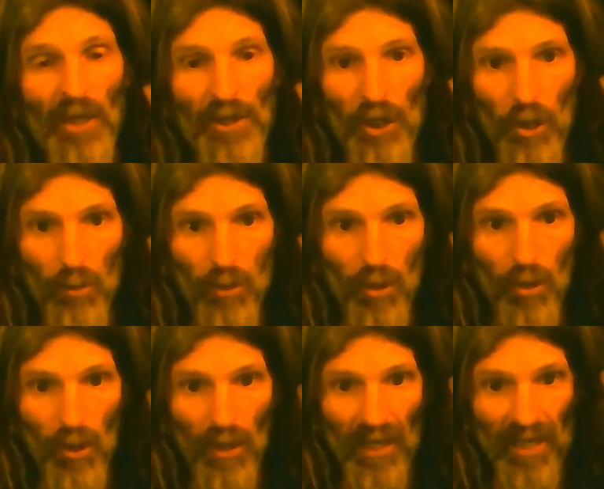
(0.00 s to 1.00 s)

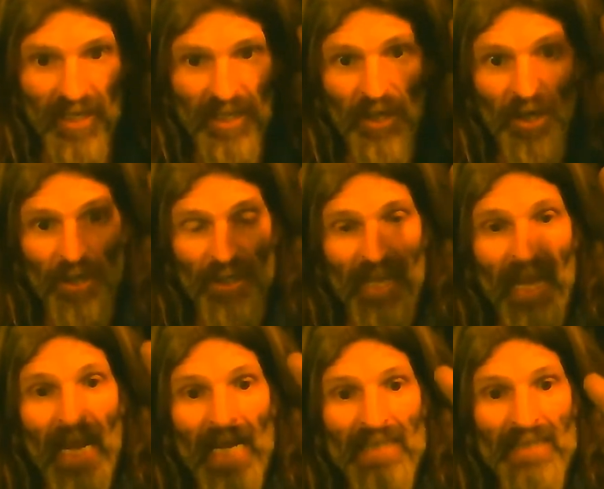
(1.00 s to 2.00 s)
noble and inert
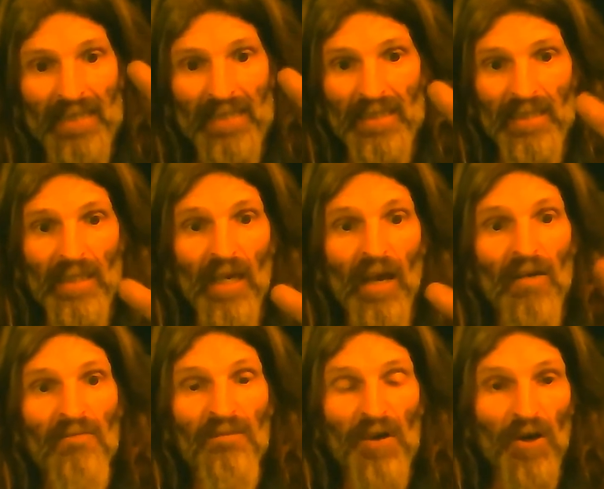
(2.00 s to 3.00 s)
gases
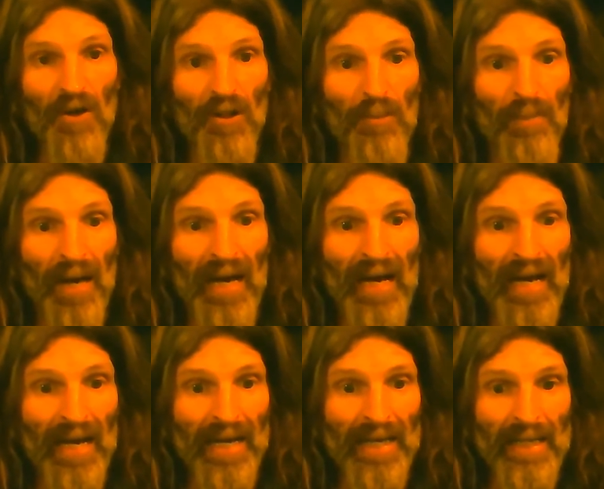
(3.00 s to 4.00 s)
fill the
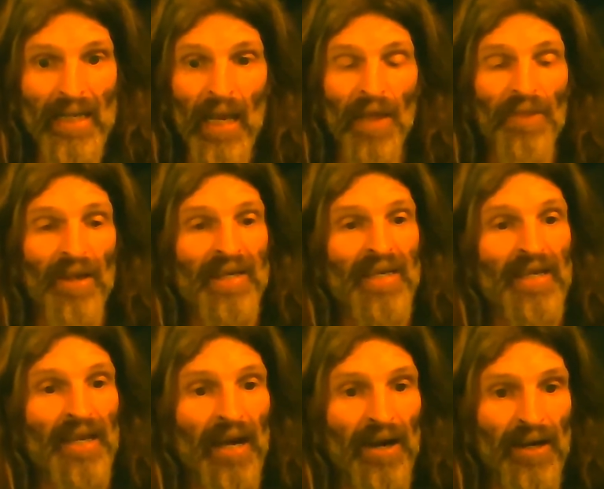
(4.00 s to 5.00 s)
mine, the
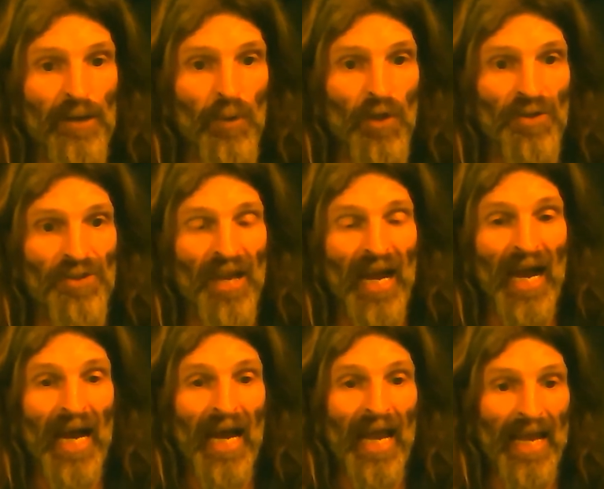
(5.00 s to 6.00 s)
canary will
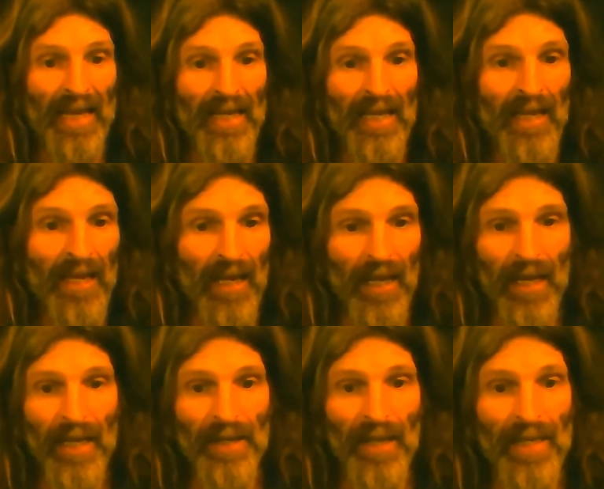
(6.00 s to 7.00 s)
die
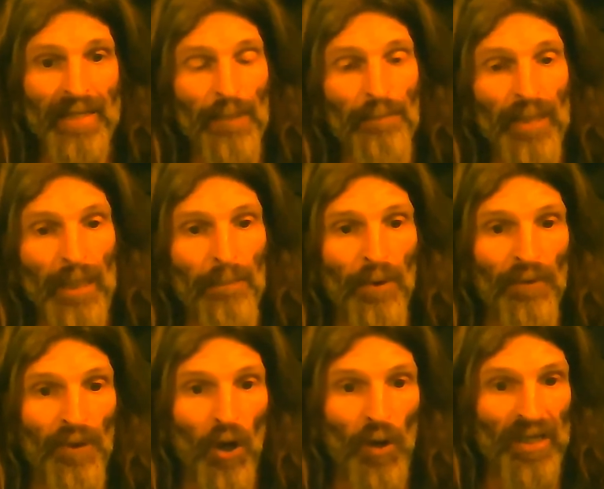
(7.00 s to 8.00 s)
and let the people
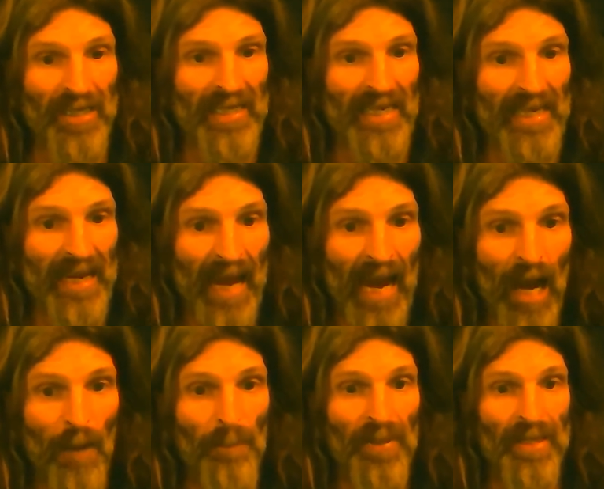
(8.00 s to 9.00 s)
know to get
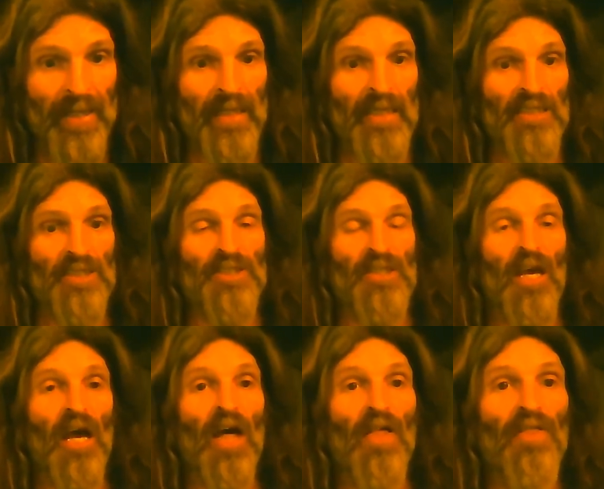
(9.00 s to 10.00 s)
out because
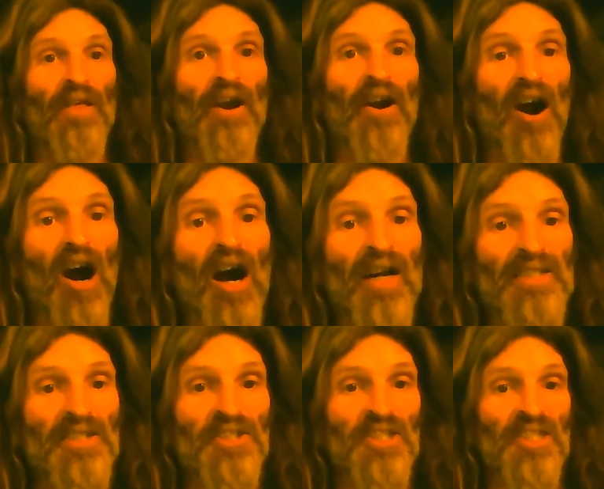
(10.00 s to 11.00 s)
their
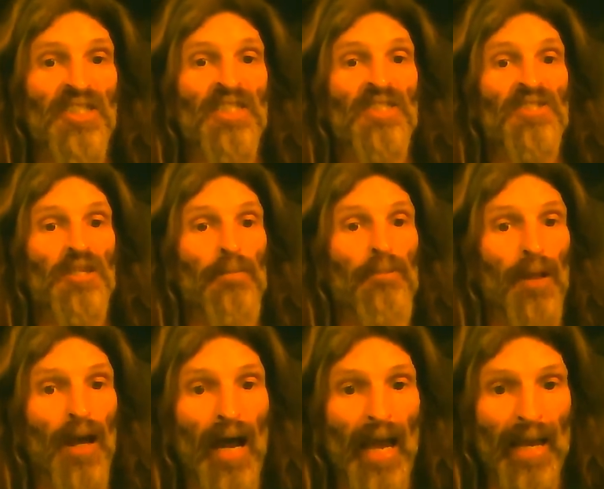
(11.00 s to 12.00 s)
oxygen
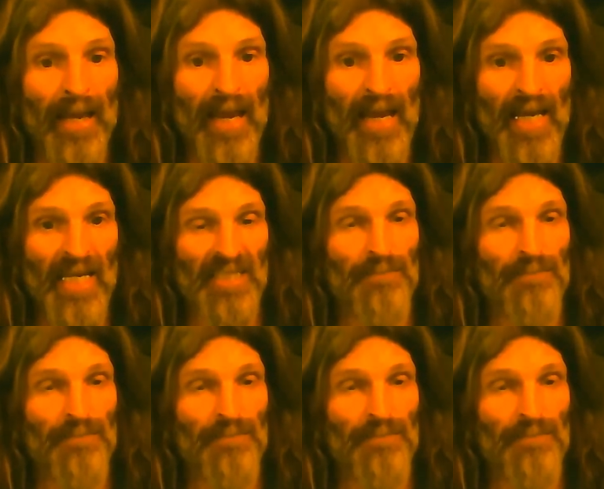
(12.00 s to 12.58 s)
supply has